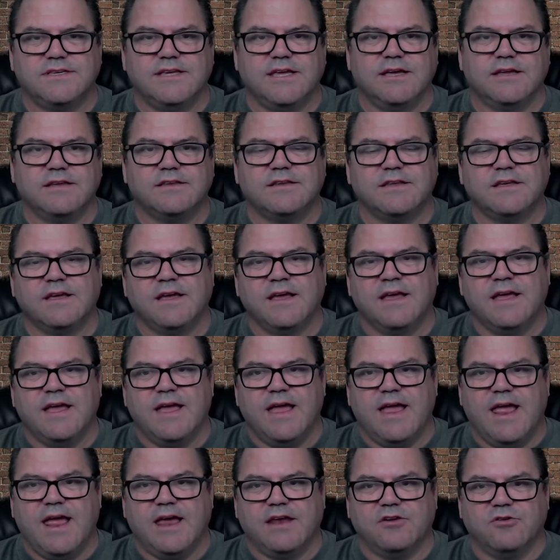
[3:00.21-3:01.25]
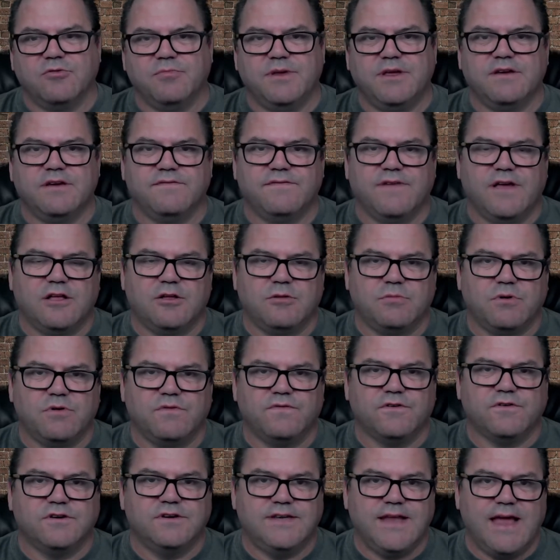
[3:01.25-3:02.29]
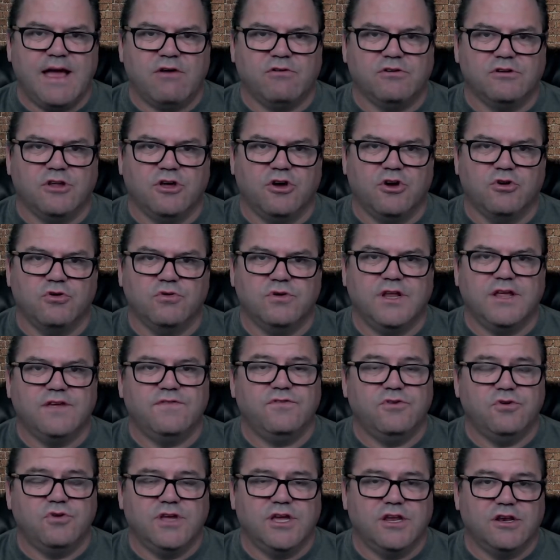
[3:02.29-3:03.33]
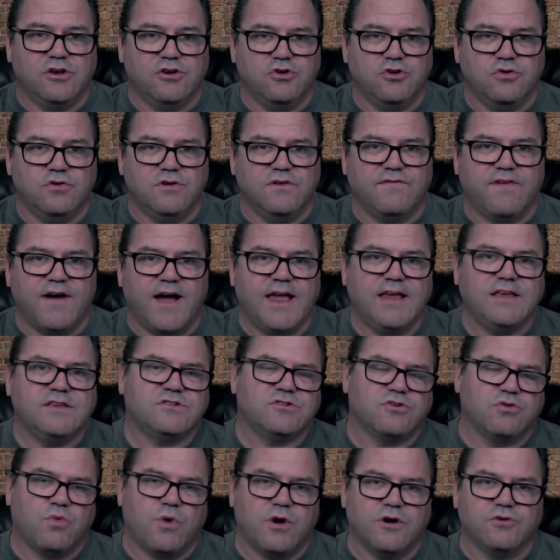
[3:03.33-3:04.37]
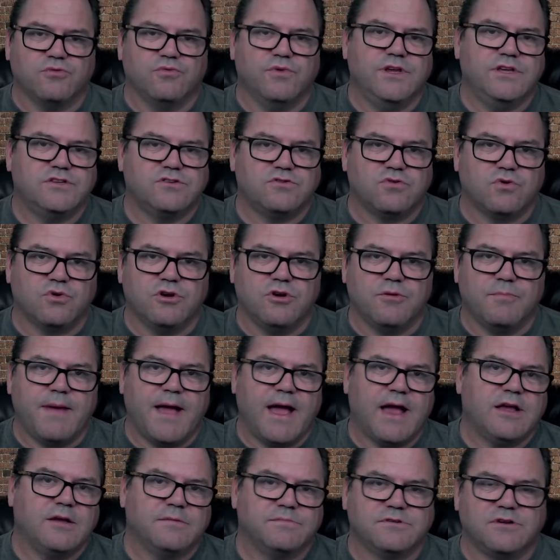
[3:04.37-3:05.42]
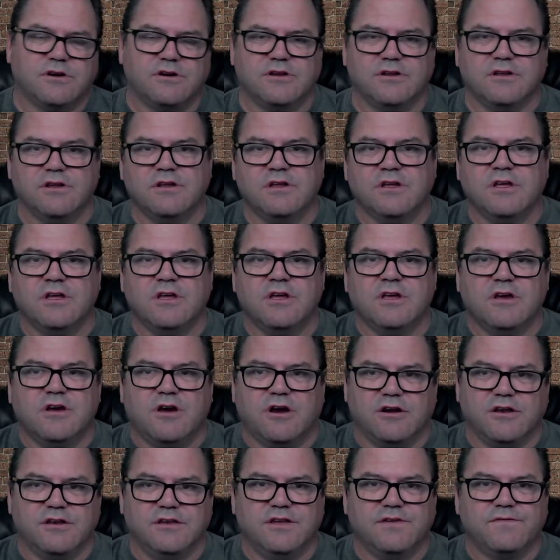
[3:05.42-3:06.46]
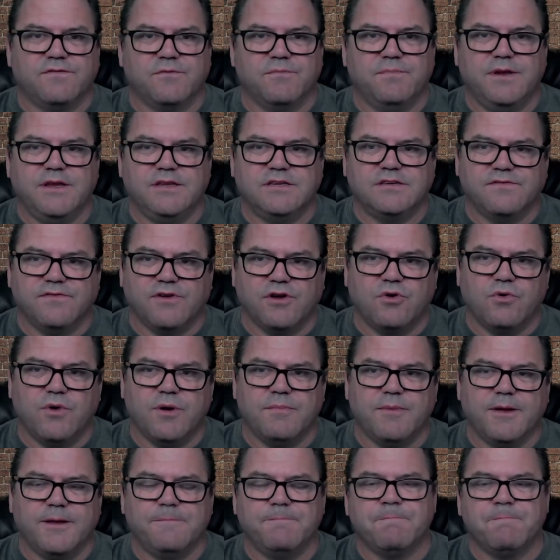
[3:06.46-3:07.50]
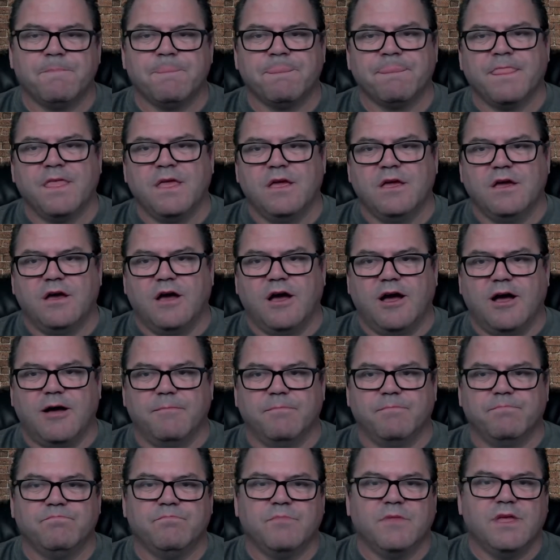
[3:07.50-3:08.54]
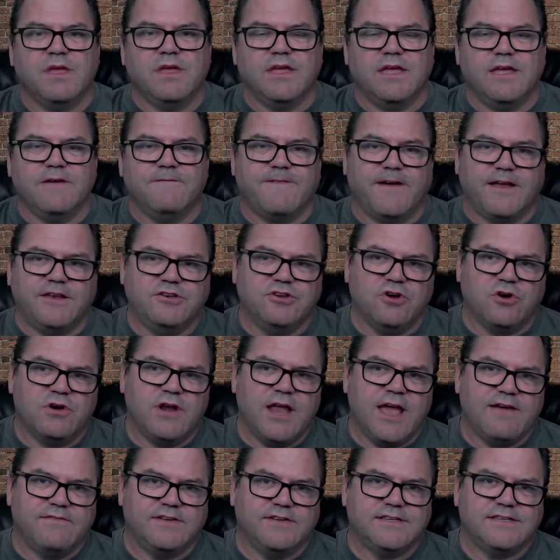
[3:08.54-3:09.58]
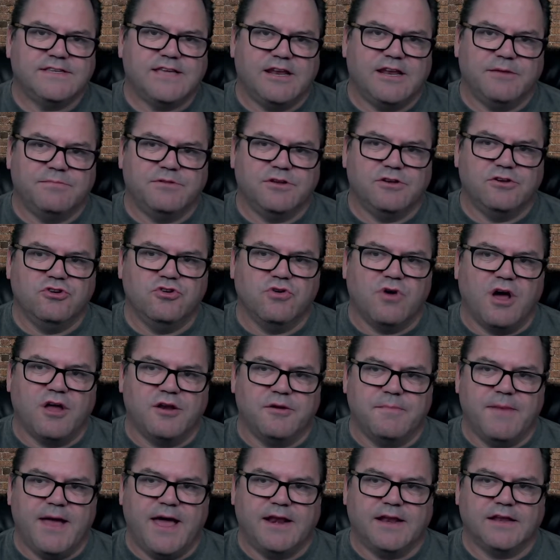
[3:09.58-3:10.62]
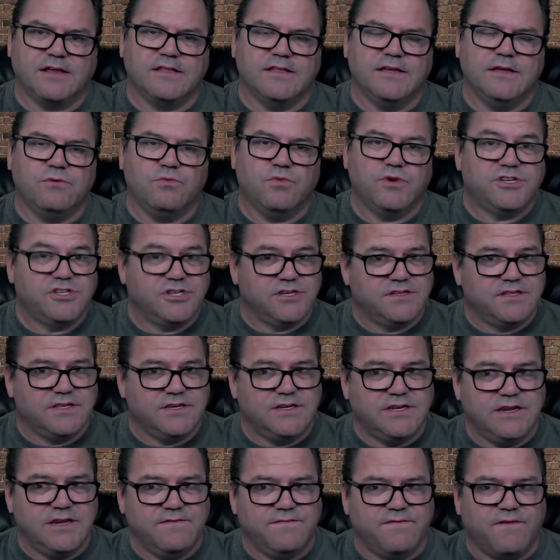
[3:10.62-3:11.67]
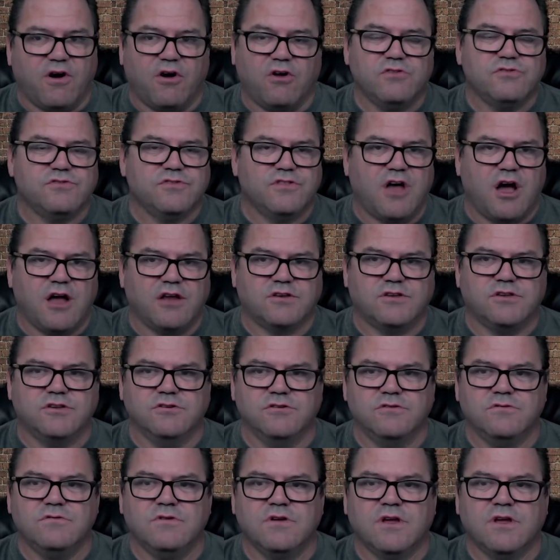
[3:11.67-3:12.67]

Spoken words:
it, and it'll be available for download if you get a new device or want to restore your backups on a different piece of equipment. If I don't have it set up to do automatically, which is the default, not to,